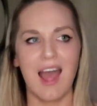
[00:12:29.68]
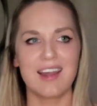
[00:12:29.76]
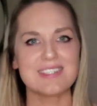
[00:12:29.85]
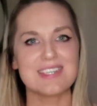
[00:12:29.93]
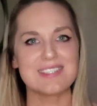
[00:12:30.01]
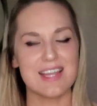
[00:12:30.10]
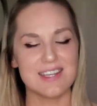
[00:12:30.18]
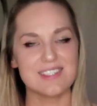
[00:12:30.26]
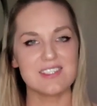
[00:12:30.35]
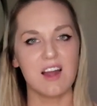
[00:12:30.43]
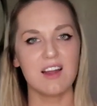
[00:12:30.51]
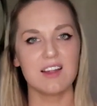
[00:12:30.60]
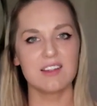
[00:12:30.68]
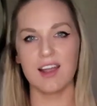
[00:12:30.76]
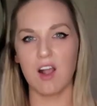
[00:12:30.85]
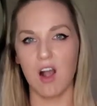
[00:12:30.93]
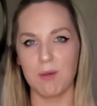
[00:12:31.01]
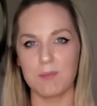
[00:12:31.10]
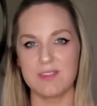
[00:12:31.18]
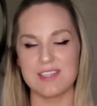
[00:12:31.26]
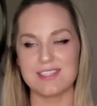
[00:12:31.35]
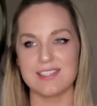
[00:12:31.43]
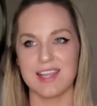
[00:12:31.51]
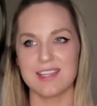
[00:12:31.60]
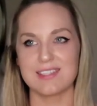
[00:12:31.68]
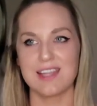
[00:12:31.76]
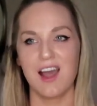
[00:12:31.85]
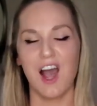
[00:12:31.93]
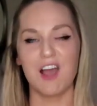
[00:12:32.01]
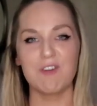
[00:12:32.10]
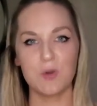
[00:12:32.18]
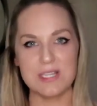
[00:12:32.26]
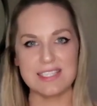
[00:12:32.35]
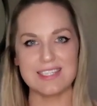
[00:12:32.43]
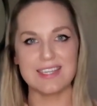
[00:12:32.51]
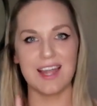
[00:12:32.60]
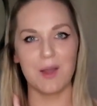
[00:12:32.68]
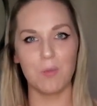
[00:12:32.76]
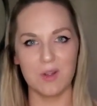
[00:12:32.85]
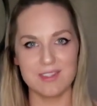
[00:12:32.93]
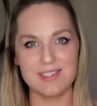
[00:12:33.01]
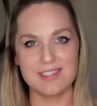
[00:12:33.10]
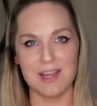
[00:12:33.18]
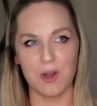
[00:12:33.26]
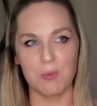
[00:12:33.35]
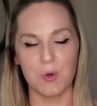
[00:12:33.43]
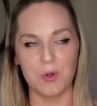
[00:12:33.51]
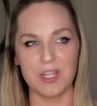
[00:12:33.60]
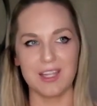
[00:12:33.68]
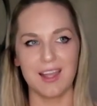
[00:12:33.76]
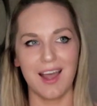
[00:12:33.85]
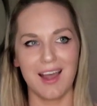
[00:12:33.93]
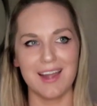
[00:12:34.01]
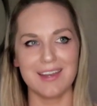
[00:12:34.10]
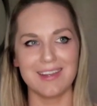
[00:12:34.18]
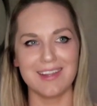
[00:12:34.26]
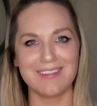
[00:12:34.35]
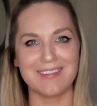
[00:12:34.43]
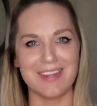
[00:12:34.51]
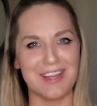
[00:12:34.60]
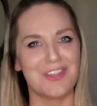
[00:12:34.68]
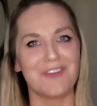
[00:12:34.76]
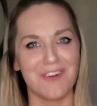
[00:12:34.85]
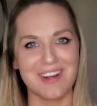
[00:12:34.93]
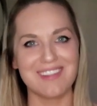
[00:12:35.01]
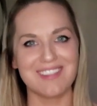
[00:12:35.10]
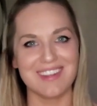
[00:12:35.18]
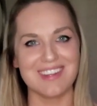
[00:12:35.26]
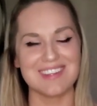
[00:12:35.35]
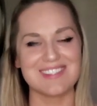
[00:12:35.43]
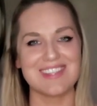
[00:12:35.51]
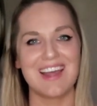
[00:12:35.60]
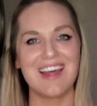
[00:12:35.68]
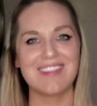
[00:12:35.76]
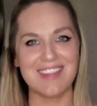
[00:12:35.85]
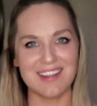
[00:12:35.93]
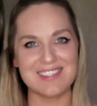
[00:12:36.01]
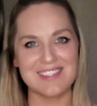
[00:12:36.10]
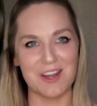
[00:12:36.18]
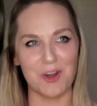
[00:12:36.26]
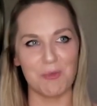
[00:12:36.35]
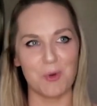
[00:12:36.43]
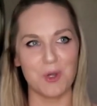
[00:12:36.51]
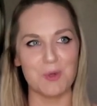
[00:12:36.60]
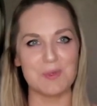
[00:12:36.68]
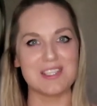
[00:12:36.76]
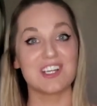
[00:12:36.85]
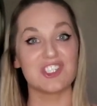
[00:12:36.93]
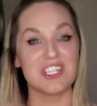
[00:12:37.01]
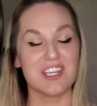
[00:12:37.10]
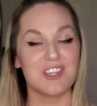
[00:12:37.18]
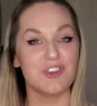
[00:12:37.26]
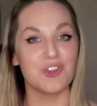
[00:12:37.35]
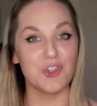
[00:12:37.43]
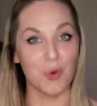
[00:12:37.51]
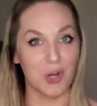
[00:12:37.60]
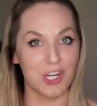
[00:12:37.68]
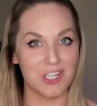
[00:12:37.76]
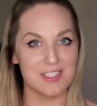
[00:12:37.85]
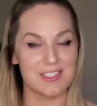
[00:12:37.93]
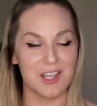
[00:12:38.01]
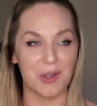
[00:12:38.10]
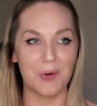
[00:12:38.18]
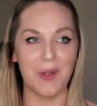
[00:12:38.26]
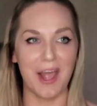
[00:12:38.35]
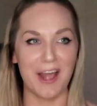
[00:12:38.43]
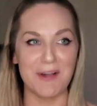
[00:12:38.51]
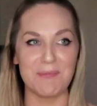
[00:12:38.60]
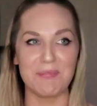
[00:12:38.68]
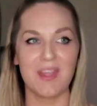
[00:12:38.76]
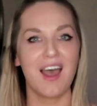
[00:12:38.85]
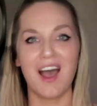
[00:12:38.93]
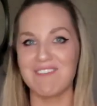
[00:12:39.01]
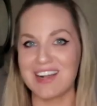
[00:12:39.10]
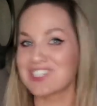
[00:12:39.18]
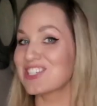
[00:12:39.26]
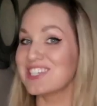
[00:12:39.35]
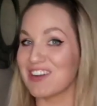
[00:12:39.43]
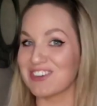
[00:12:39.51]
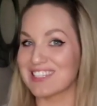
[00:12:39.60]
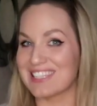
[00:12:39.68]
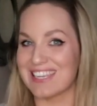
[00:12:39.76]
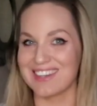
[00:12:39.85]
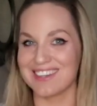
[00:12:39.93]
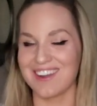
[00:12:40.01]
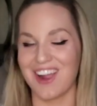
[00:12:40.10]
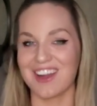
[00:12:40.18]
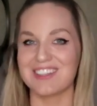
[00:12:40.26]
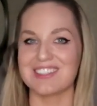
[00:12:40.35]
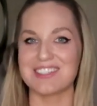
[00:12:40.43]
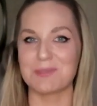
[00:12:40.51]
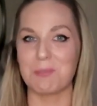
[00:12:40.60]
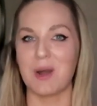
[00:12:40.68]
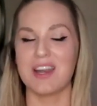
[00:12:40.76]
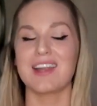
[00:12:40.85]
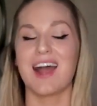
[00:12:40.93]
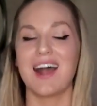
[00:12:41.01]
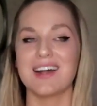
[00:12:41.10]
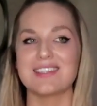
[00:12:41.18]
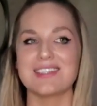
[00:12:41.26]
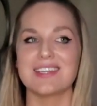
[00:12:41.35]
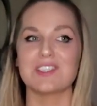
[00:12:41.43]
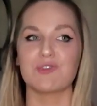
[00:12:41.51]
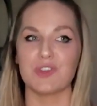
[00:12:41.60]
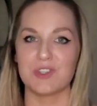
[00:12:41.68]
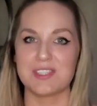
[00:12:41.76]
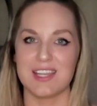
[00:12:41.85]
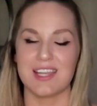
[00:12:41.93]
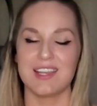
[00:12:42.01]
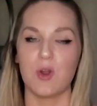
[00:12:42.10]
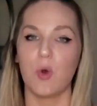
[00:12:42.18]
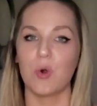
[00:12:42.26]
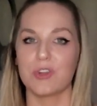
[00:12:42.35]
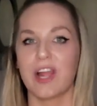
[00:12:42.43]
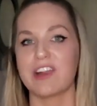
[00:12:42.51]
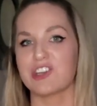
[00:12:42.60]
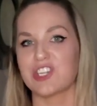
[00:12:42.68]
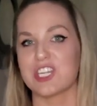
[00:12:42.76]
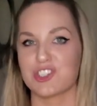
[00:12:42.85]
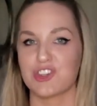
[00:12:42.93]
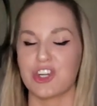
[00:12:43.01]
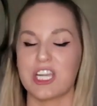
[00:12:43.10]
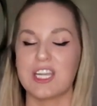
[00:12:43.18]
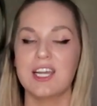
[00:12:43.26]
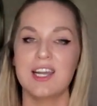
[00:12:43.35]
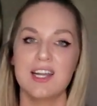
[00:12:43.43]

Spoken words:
And as I said, it's not that common these days. I've only seen it at one ceremony, and the funny thing is that ceremony was actually in New York. So I've actually never seen it in Ireland, but it has its roots in old Irish history.